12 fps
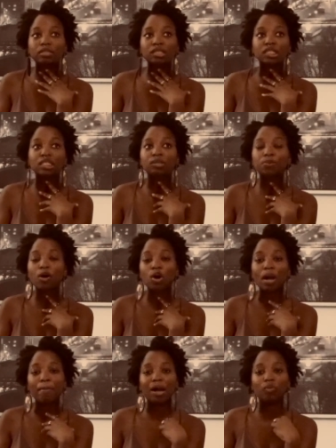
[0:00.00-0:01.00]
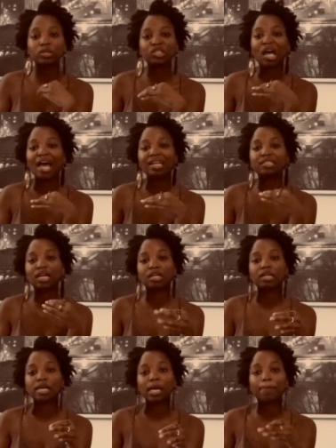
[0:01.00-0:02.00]
this program. I wish I had
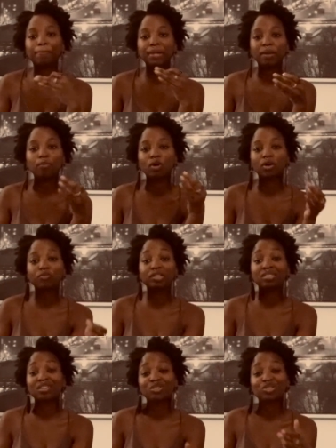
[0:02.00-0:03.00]
done a bit more research.